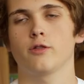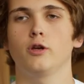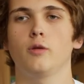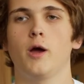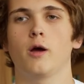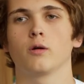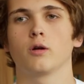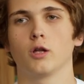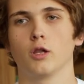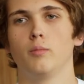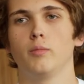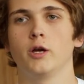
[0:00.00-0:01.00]
thing about
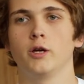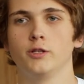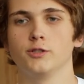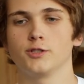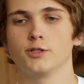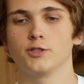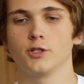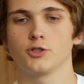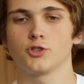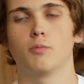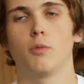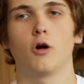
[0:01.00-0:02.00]
Columbia is it's a
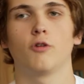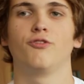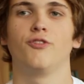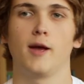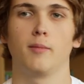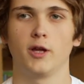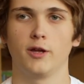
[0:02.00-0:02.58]
small family